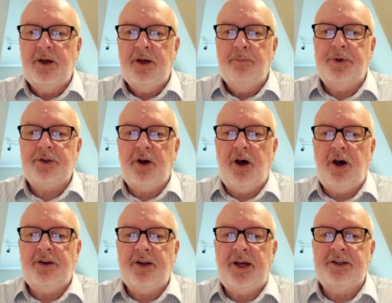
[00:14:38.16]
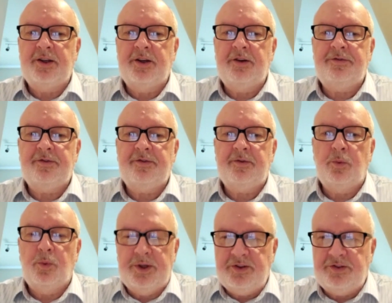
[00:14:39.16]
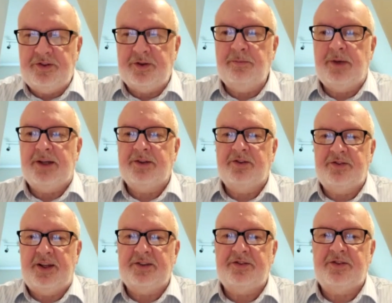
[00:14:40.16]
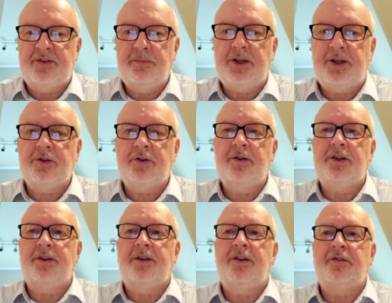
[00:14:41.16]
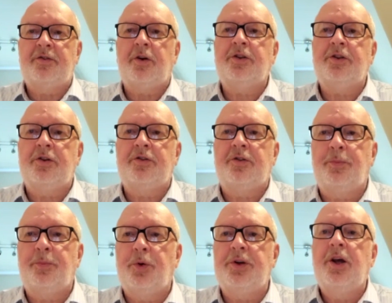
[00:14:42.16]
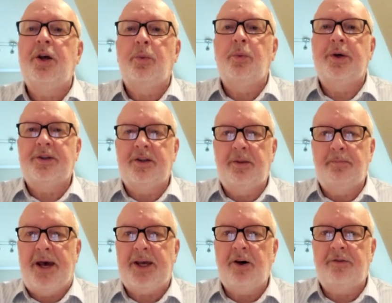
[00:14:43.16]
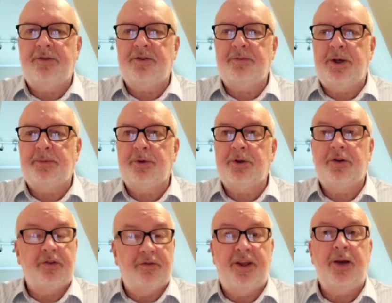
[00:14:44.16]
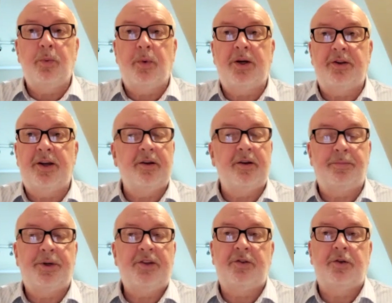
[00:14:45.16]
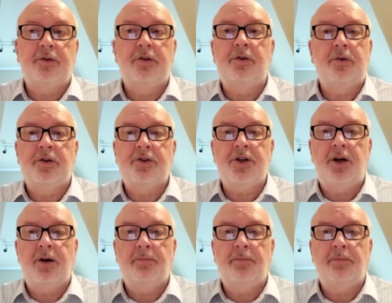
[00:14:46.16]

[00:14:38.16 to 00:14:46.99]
But God had enough wisdom and sense to make sure that the structured support went to the back office people, because if they weren't there, the priests couldn't do their job.